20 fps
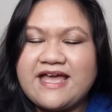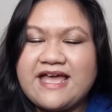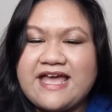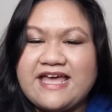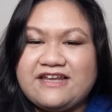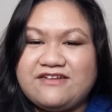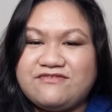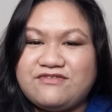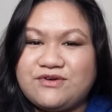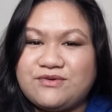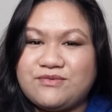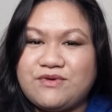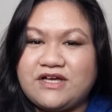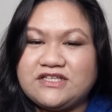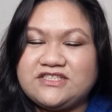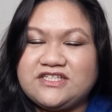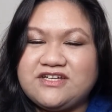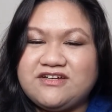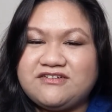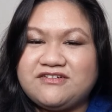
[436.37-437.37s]
And if you're
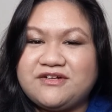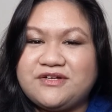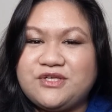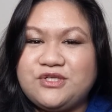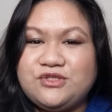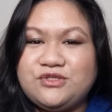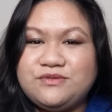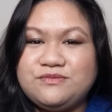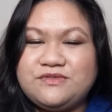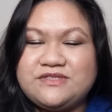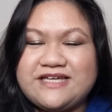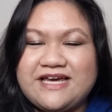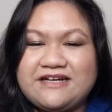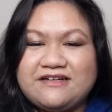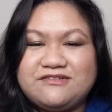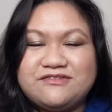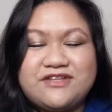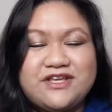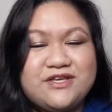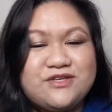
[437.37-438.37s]
watching on our YouTube
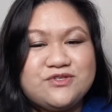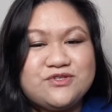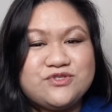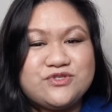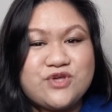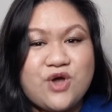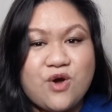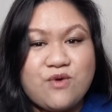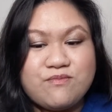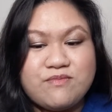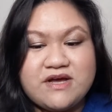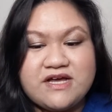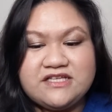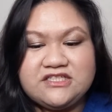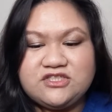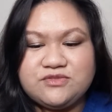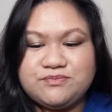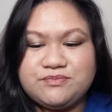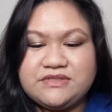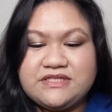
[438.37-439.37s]
channel, thank you so
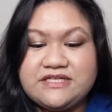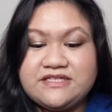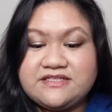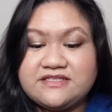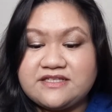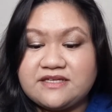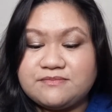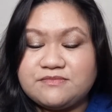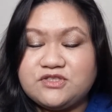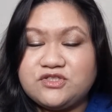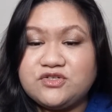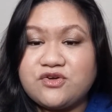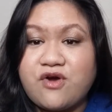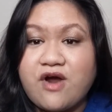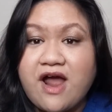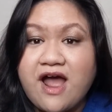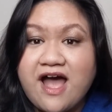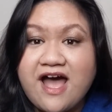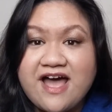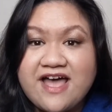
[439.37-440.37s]
much. Please
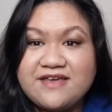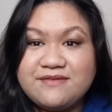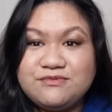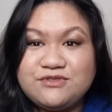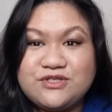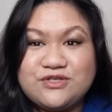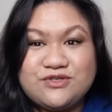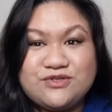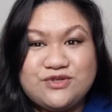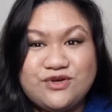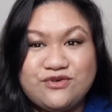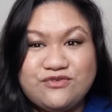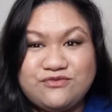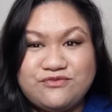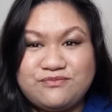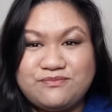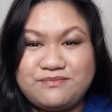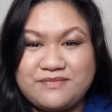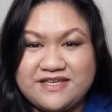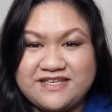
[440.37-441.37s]
subscribe so you don't
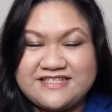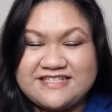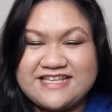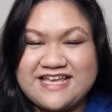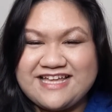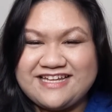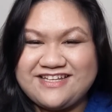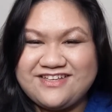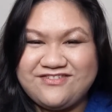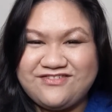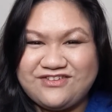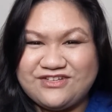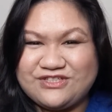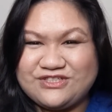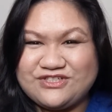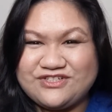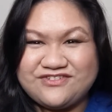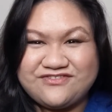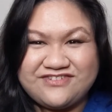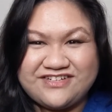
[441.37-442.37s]
miss any
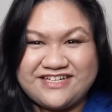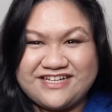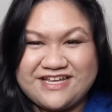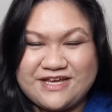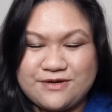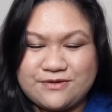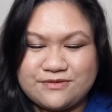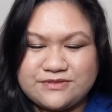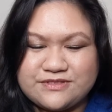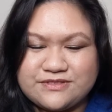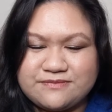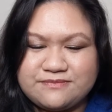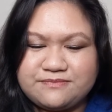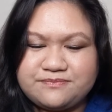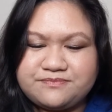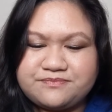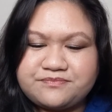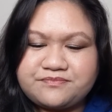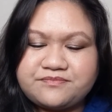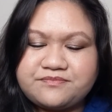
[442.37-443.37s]
future videos.
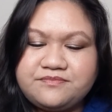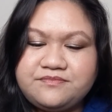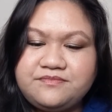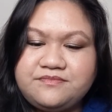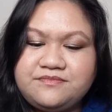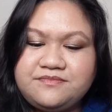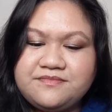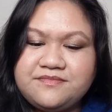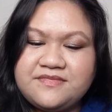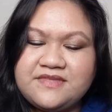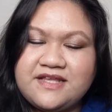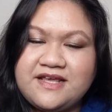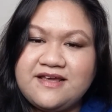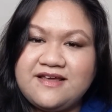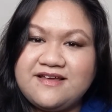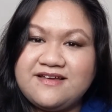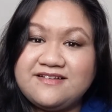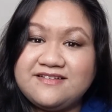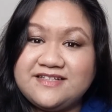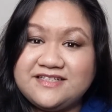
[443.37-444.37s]

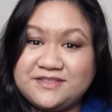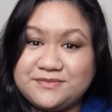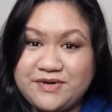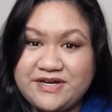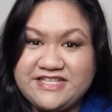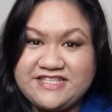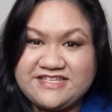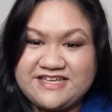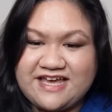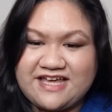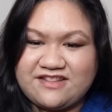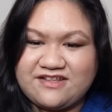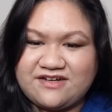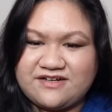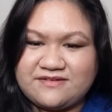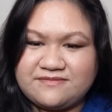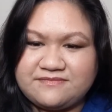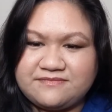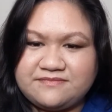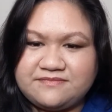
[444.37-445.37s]
Let's pray
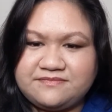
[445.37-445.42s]
together.